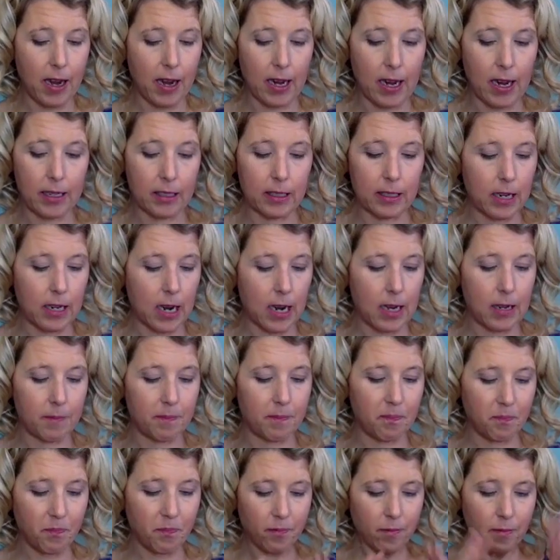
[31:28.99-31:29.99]
And
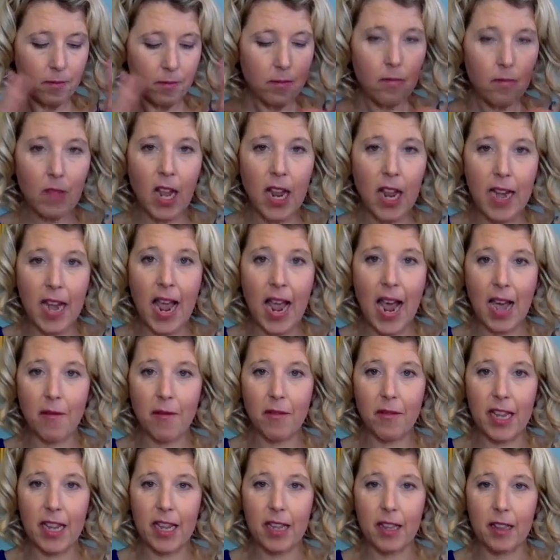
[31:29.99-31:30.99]

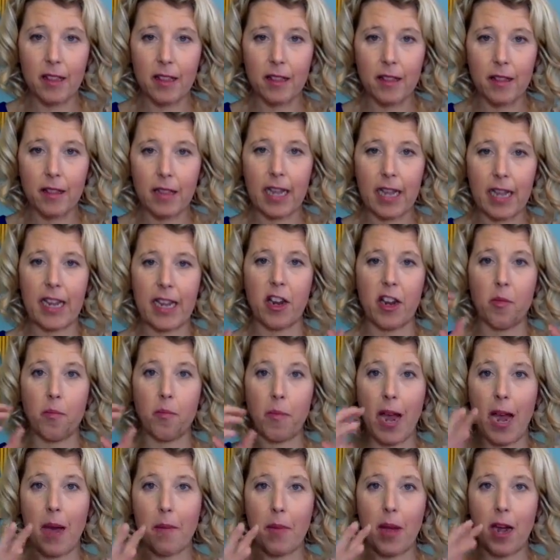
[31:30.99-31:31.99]
having like your
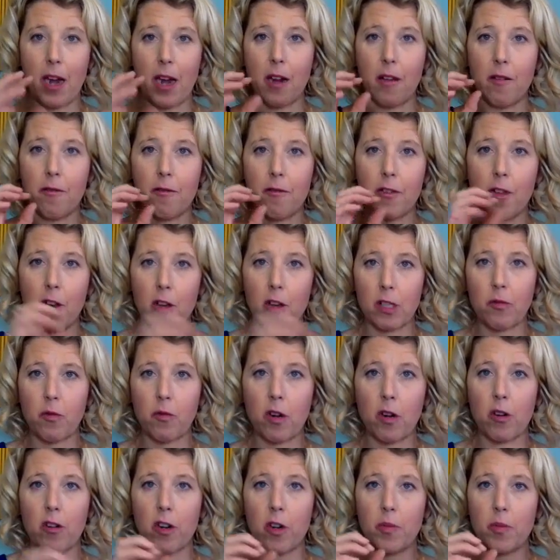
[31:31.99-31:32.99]
map out of those
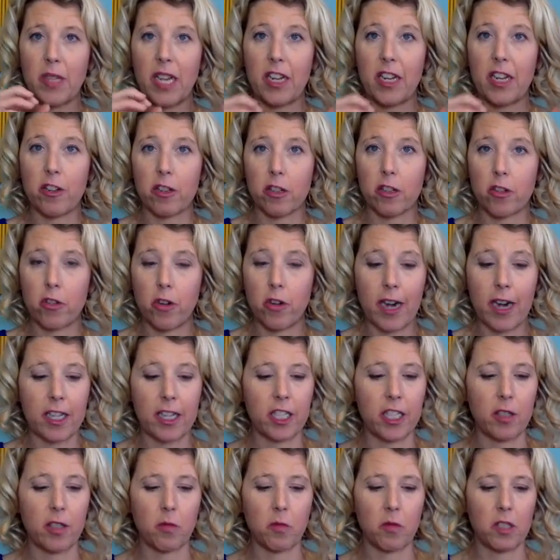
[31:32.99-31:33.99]
4 groups and your
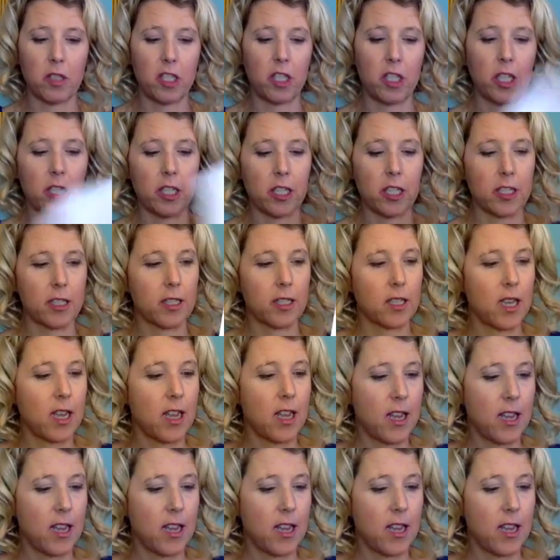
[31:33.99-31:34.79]
strategy was genius.